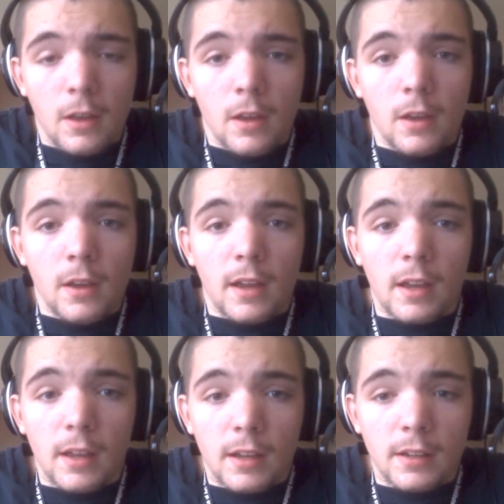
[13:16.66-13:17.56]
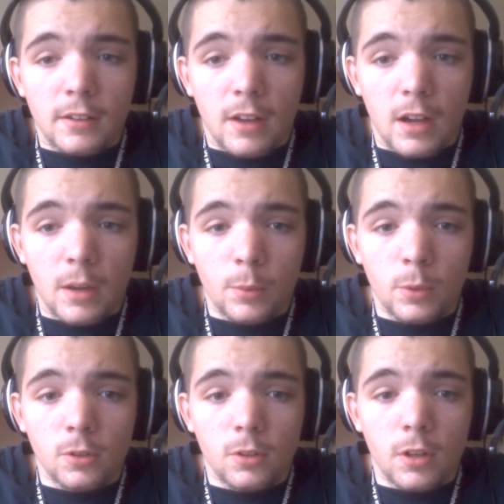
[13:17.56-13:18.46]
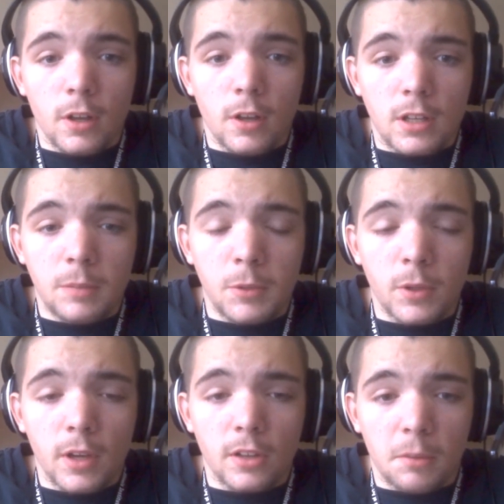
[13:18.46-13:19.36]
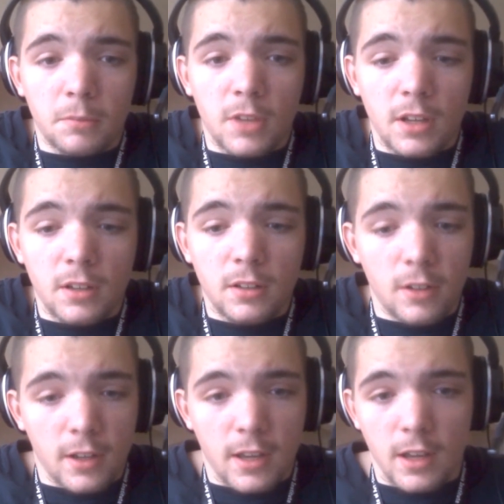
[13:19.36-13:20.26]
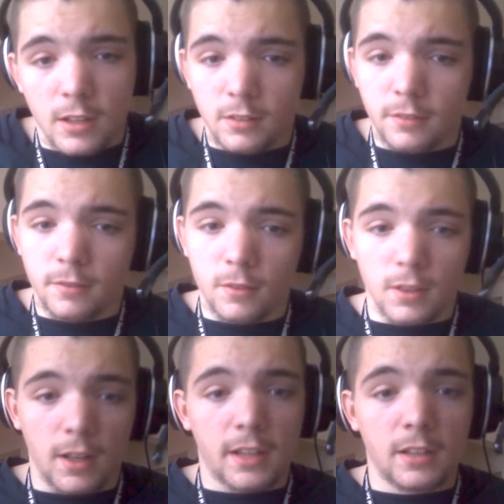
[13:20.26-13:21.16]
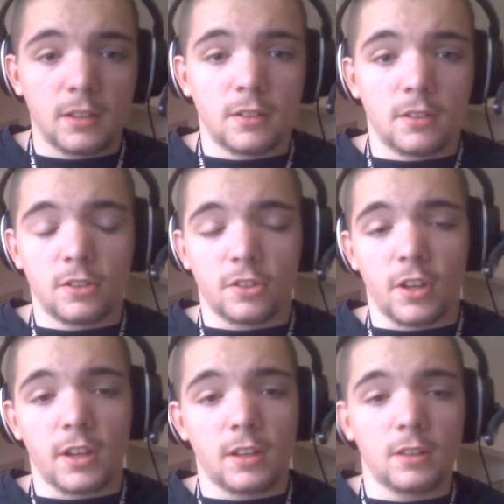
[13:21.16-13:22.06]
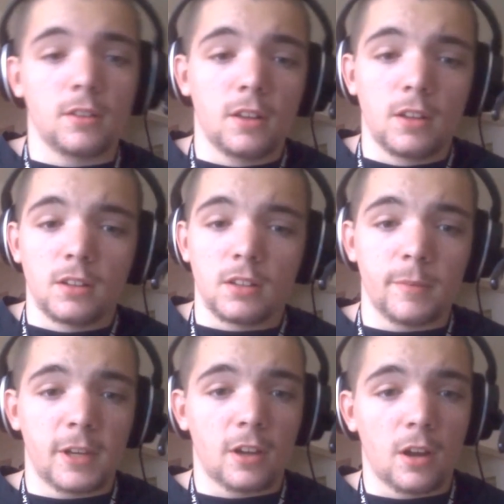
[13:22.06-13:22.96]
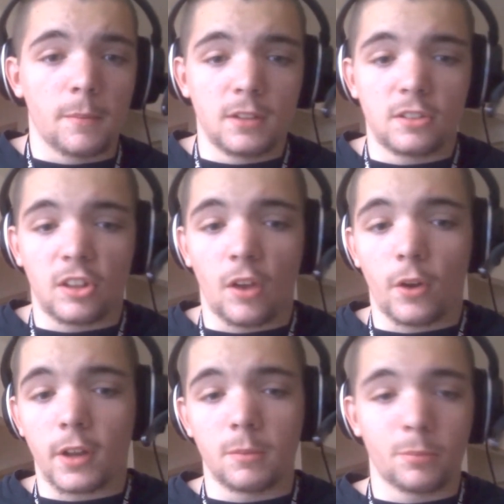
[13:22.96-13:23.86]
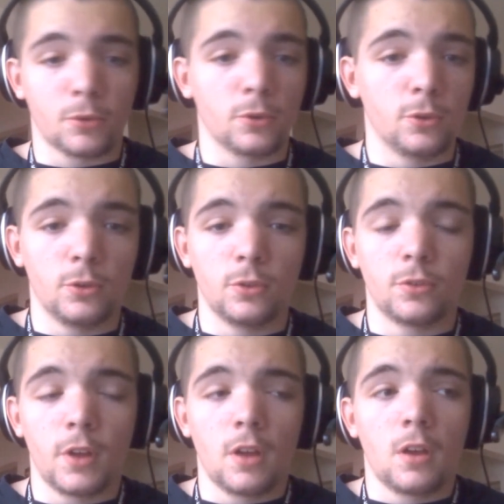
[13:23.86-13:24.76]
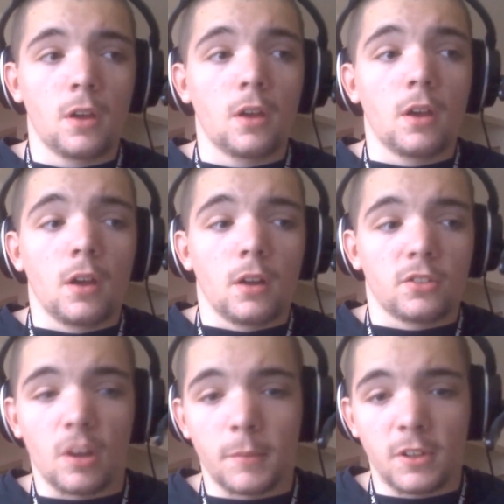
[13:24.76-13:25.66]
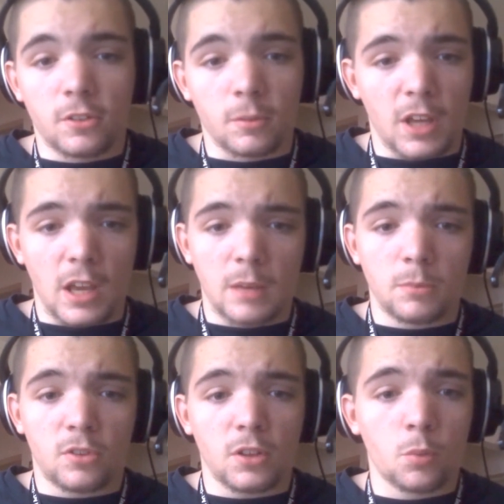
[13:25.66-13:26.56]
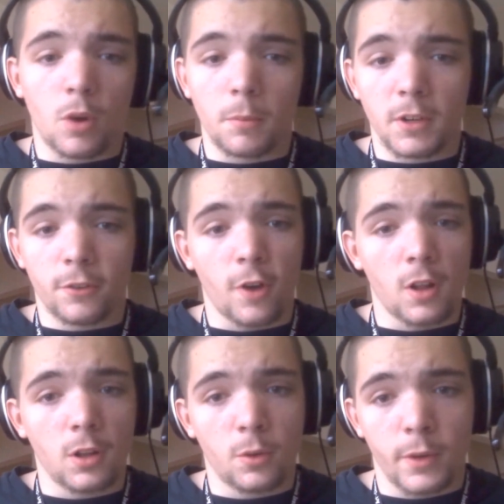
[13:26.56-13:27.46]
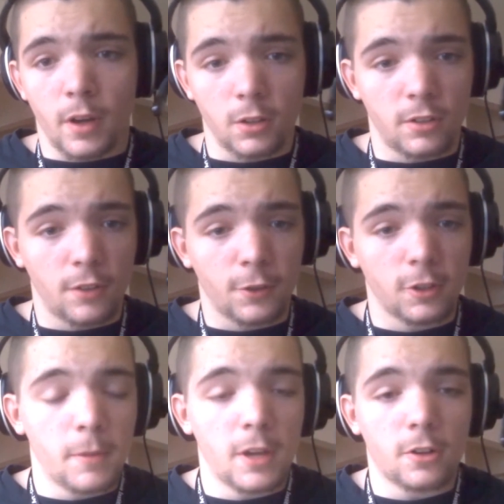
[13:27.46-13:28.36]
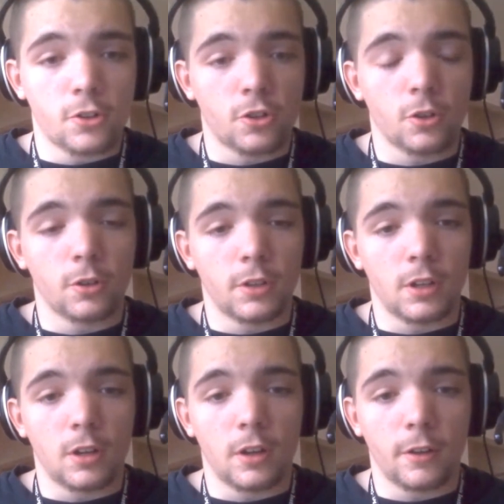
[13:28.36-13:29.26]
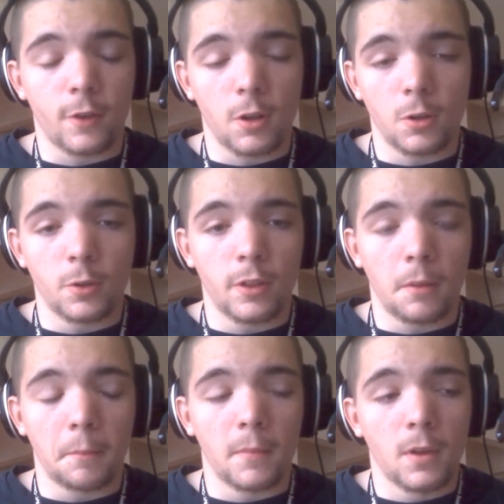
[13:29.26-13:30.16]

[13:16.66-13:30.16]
And I will keep you guys updated. Again, like it, dislike it, leave me comments how I can improve. Tell me some games that you want me to follow, and I'll definitely make sure that I follow them,